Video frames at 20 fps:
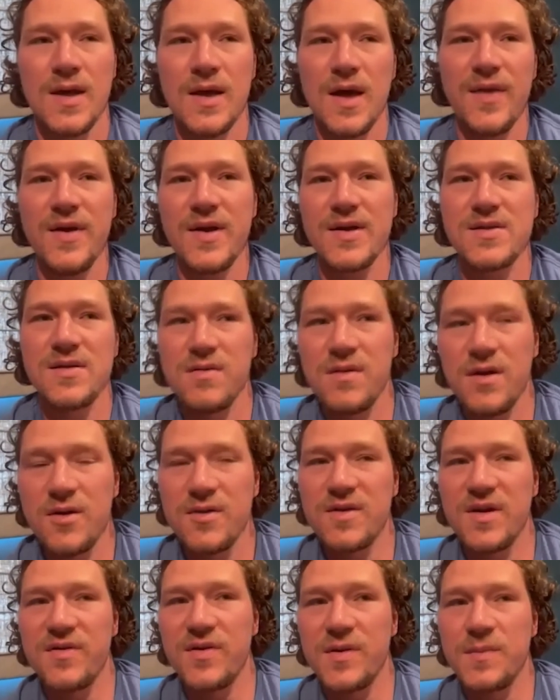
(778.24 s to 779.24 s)
I think it's a little
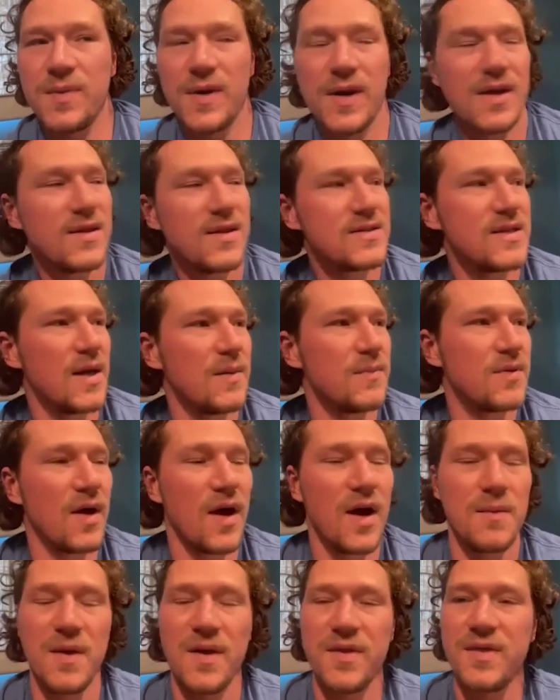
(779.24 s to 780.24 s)
different, but at the same
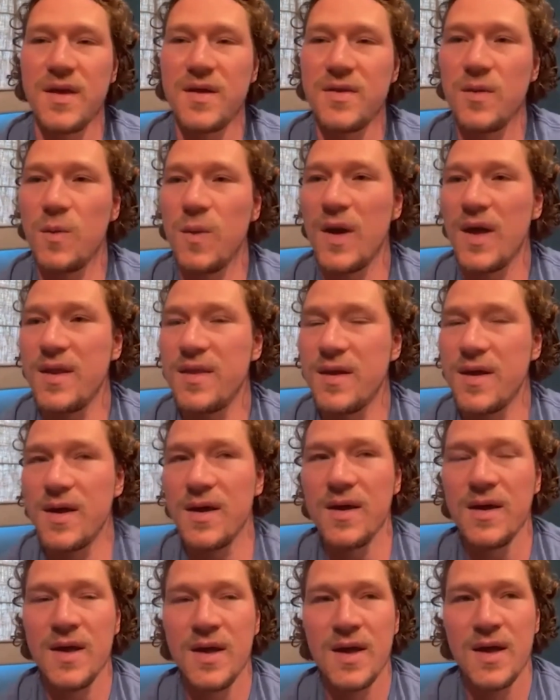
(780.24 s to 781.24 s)
time, I think the way
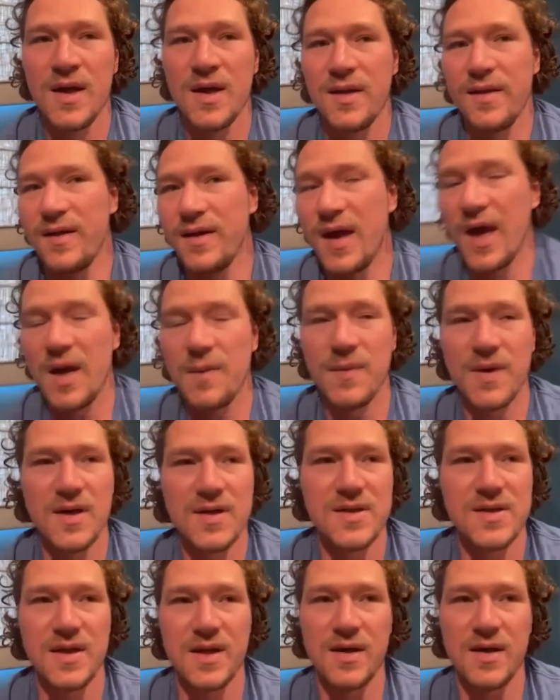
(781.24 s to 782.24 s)
the game
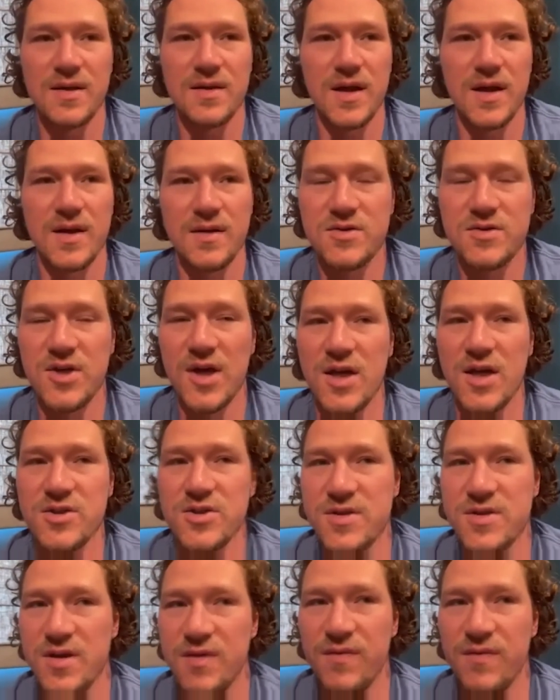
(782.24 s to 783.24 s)
is, it
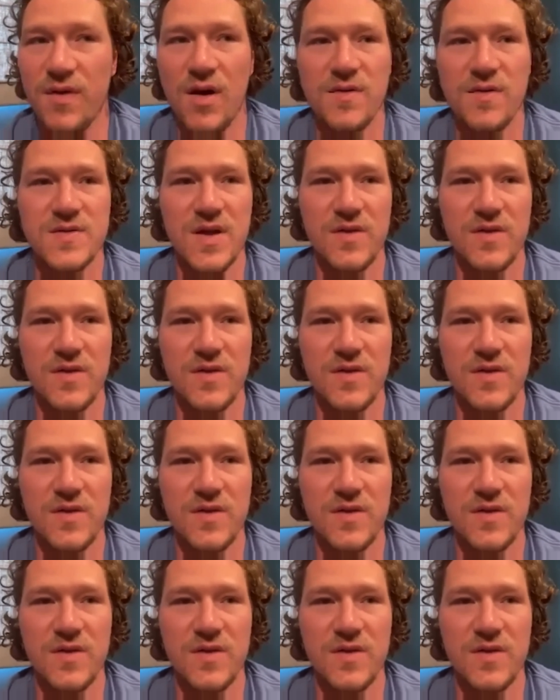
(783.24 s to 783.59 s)
changes, it evolves